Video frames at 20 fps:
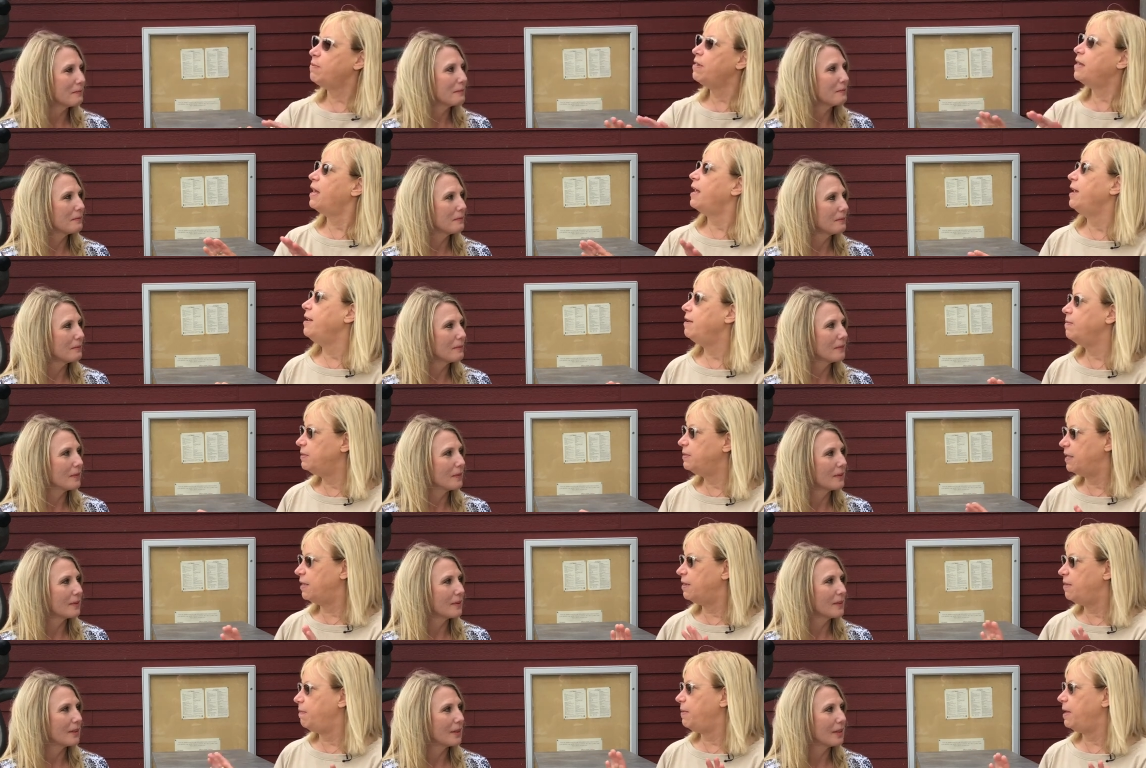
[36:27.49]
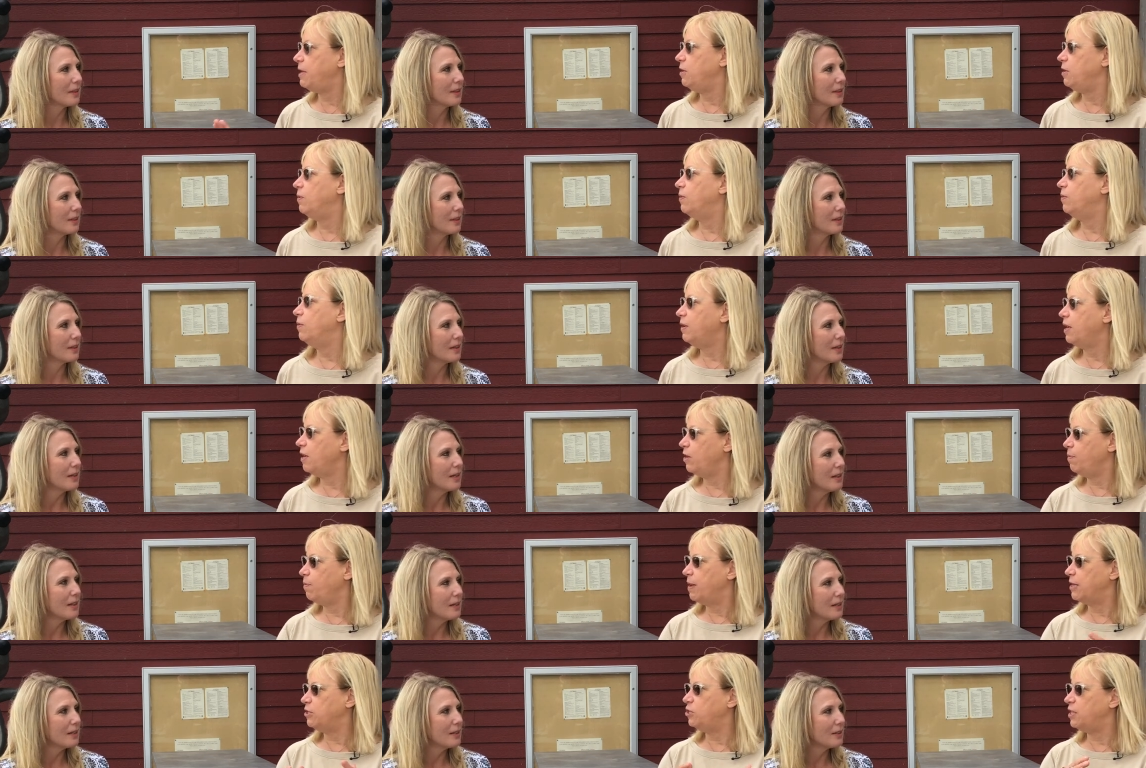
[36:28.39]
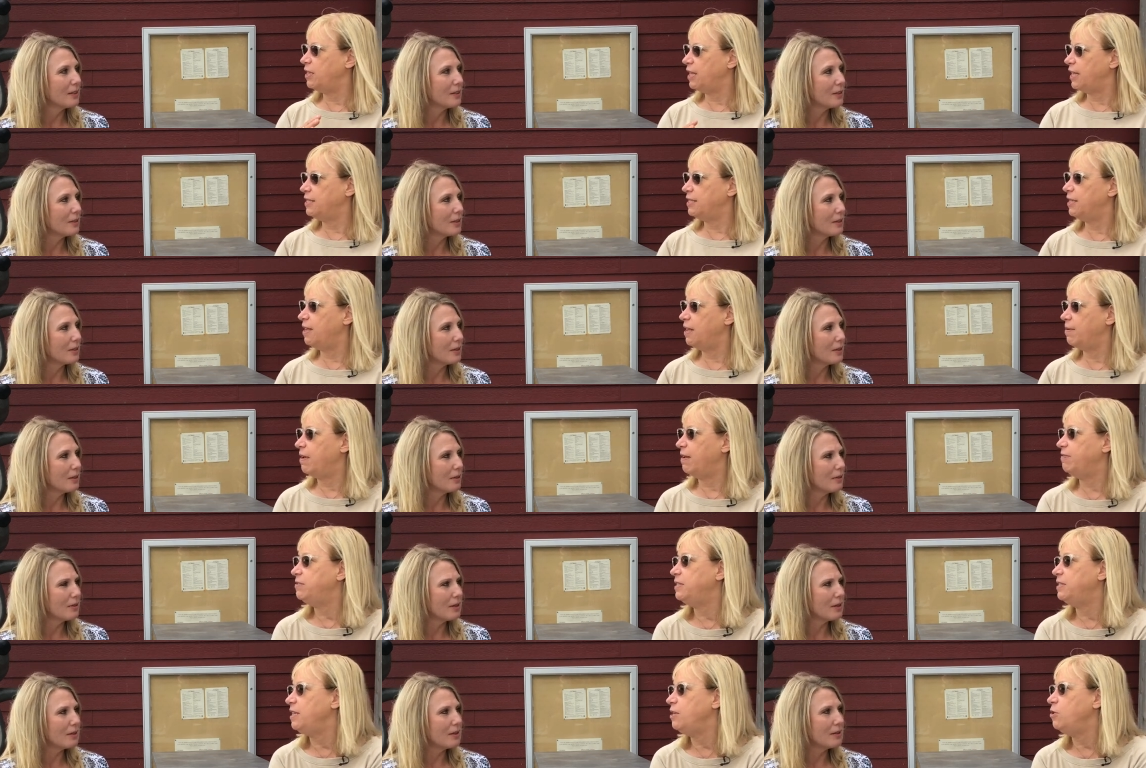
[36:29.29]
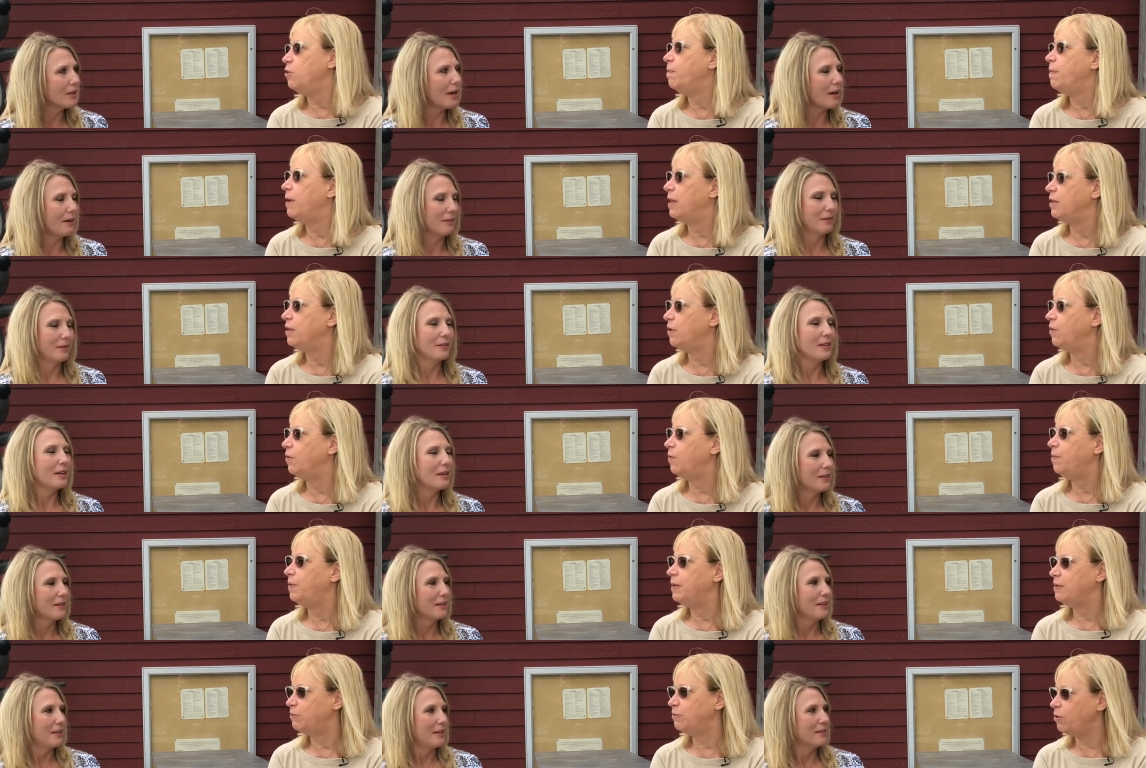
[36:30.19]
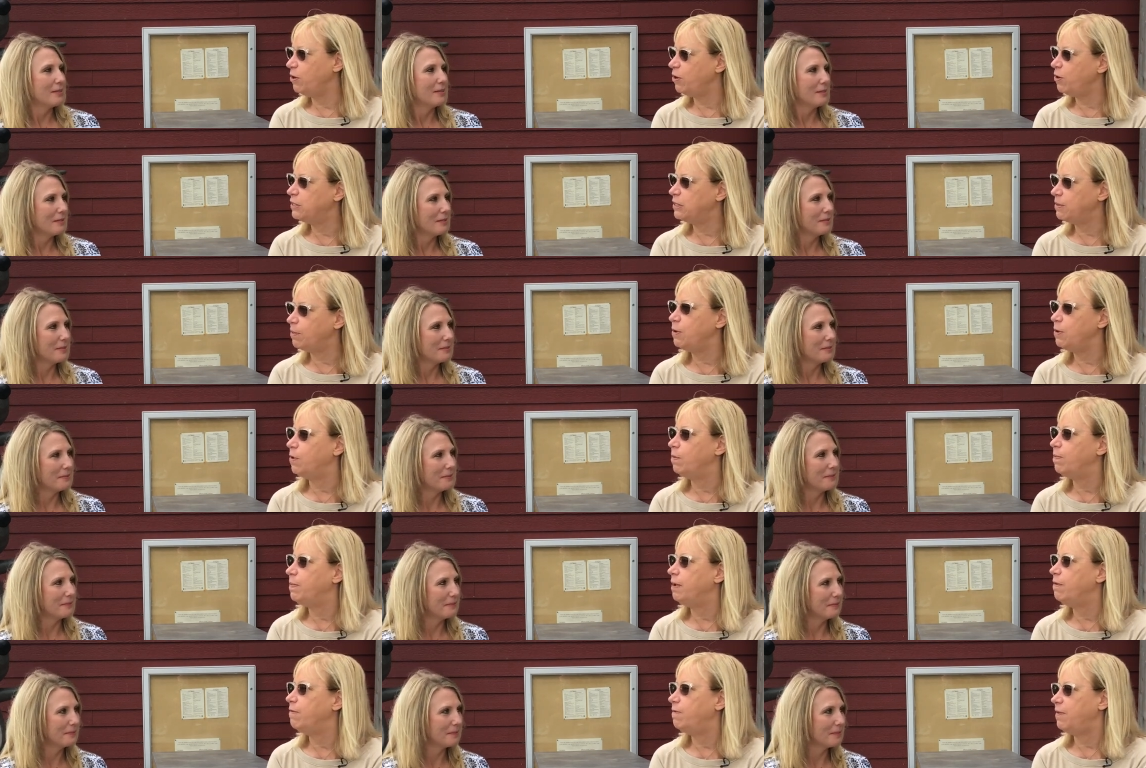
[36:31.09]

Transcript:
Speaker 1: of the items on the menu? Can you mention that to them? I've seen your yeah, menu, yeah. but what are your, some of your big